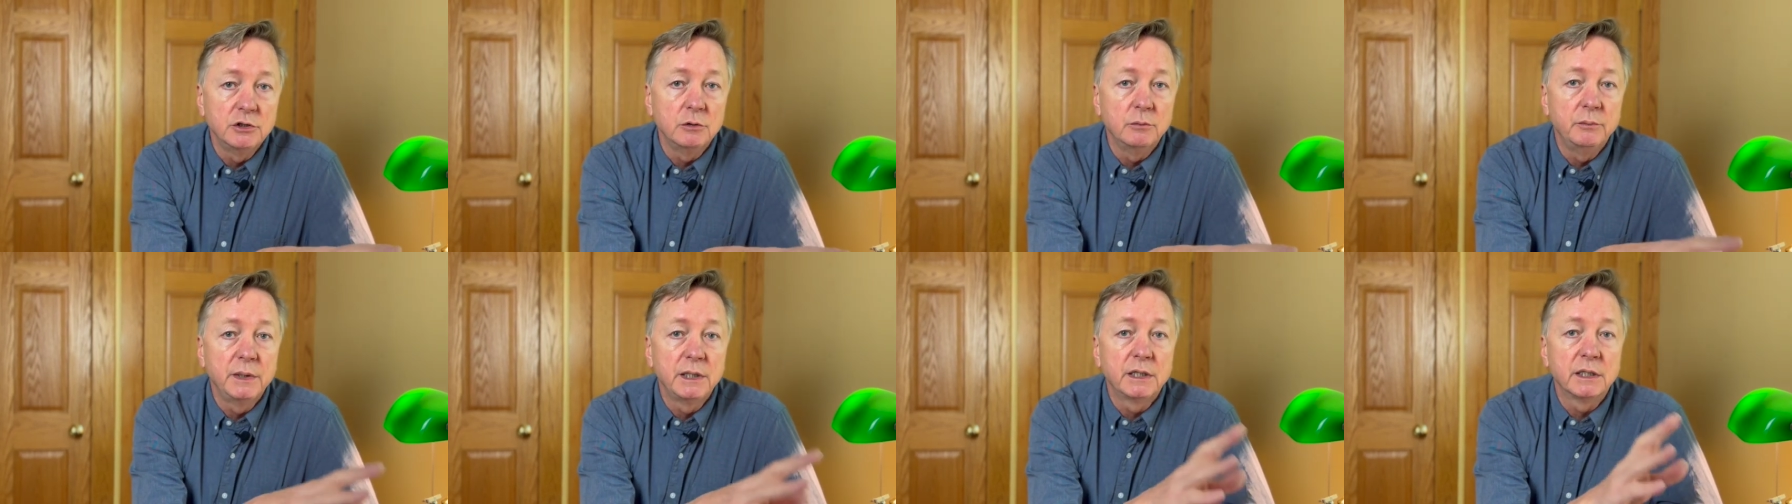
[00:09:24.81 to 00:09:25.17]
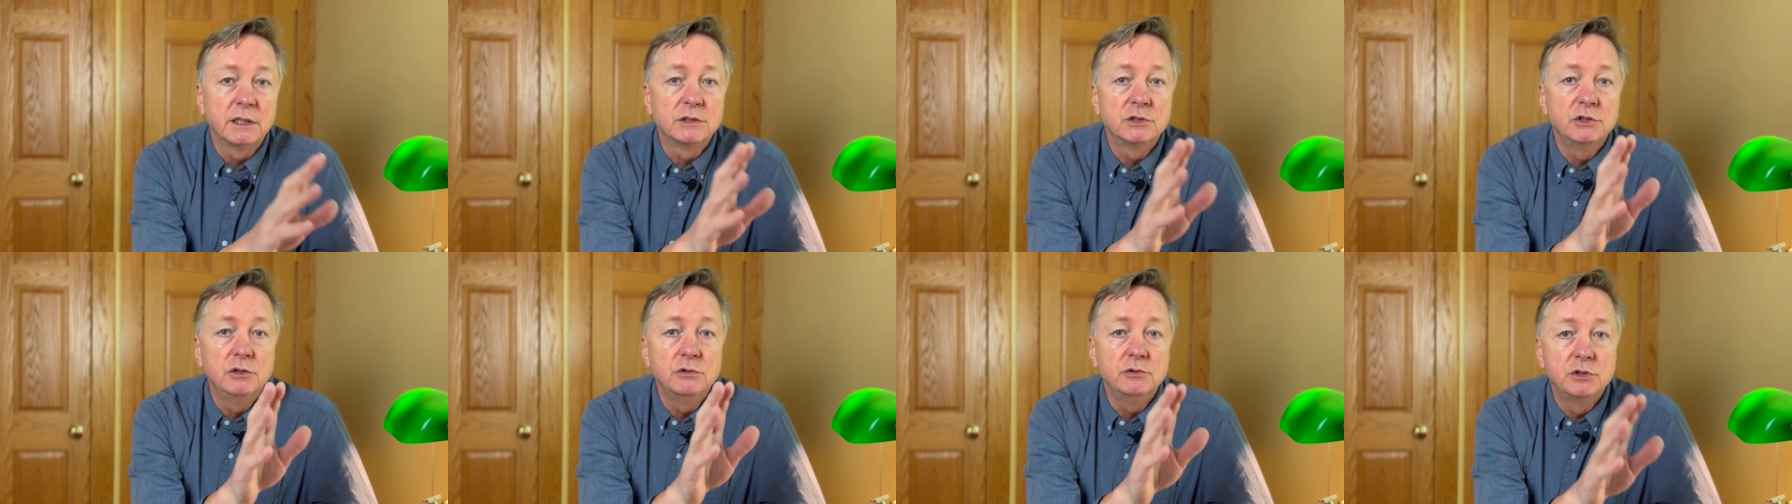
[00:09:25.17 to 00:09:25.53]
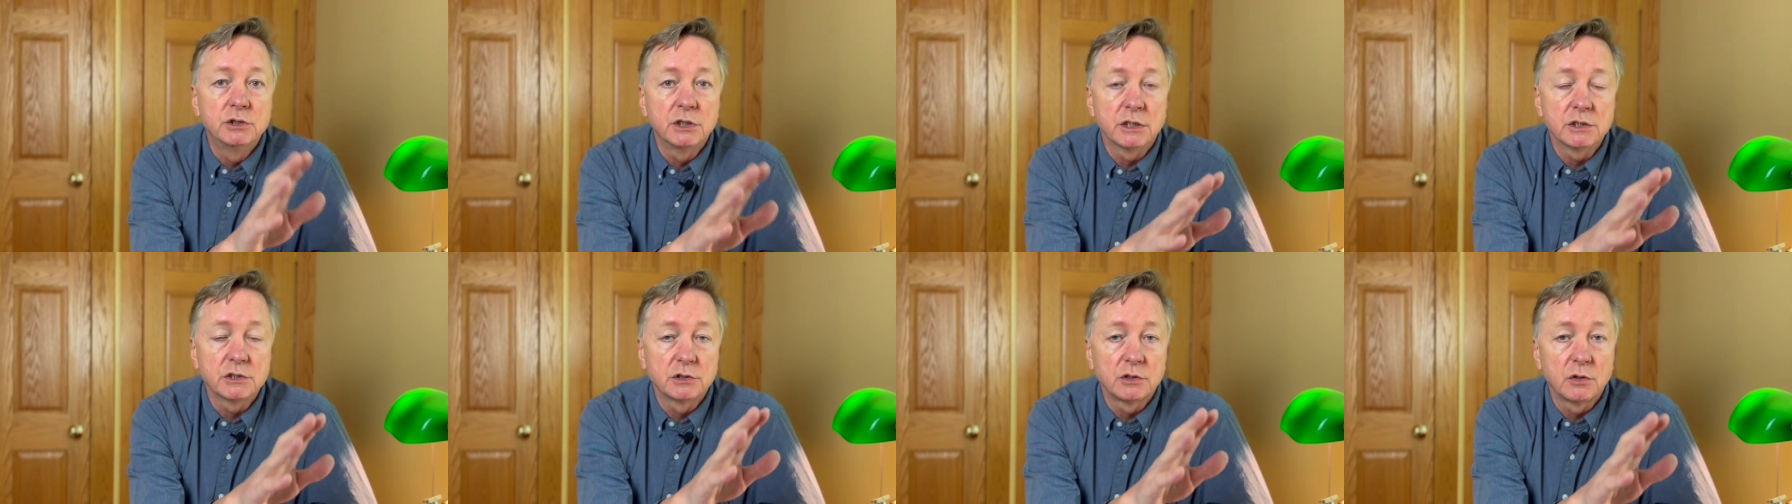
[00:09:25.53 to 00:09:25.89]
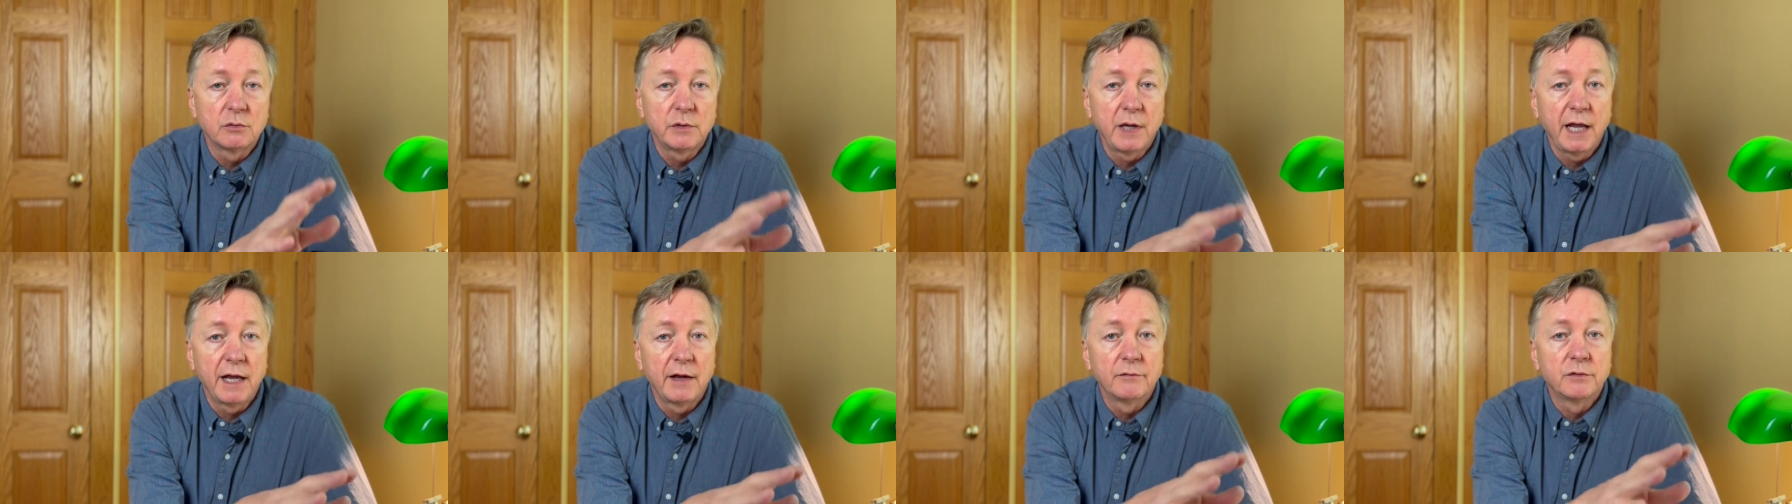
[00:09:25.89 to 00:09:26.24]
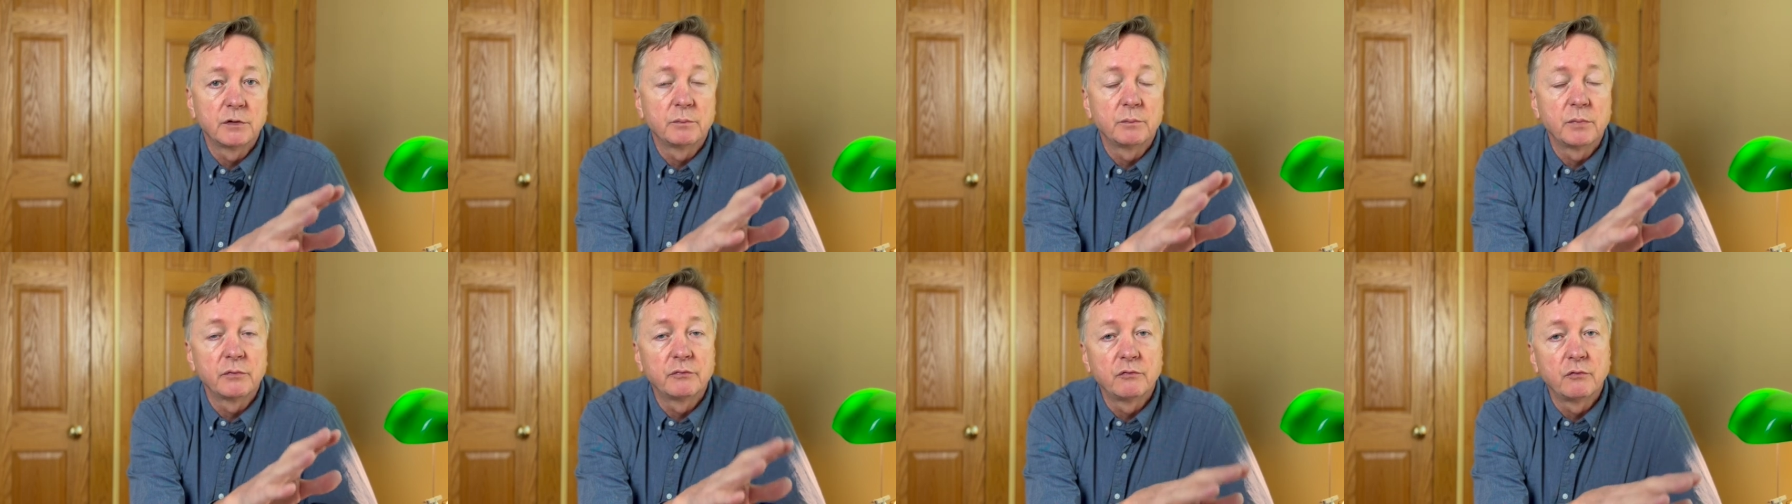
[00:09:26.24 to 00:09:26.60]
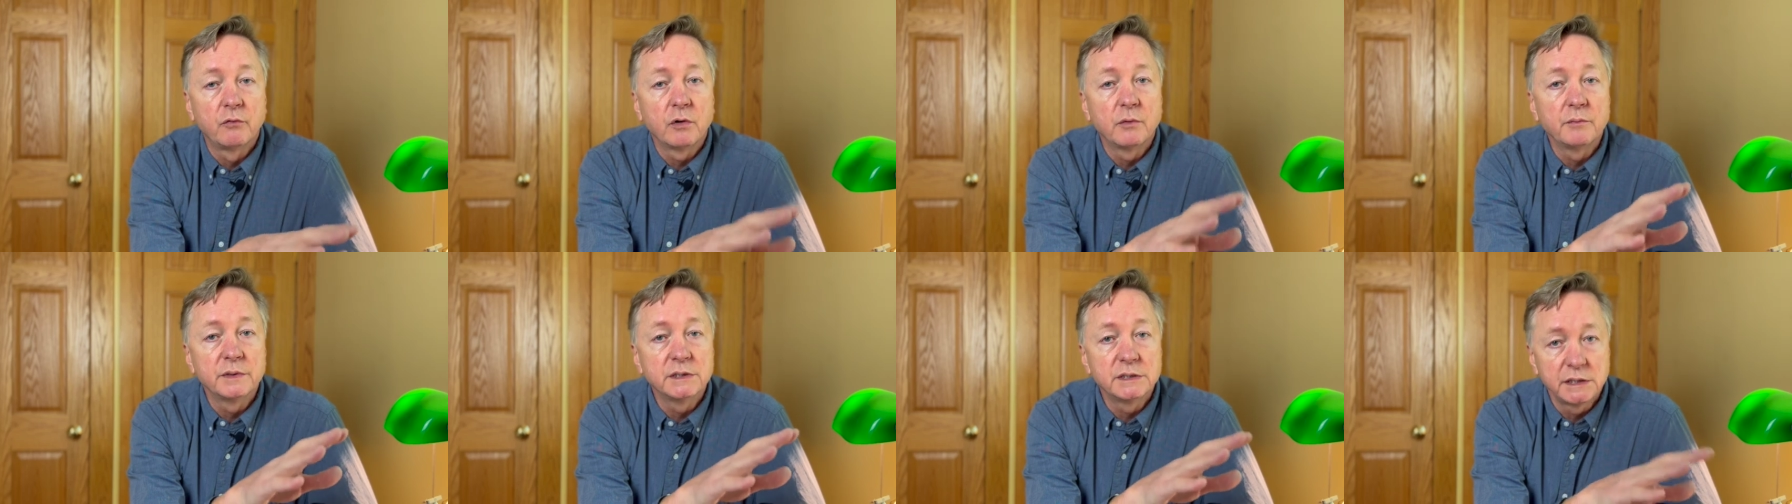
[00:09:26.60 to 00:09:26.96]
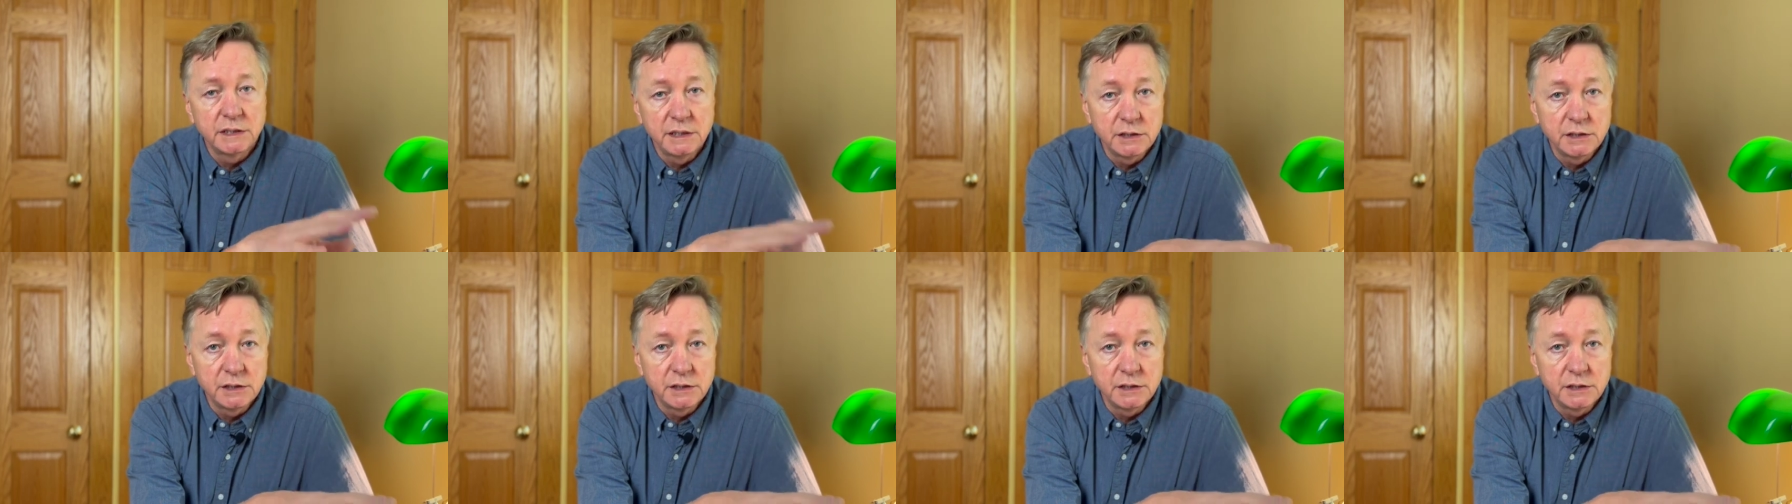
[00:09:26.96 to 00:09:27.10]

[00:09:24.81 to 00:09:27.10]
you because you just don't have the performance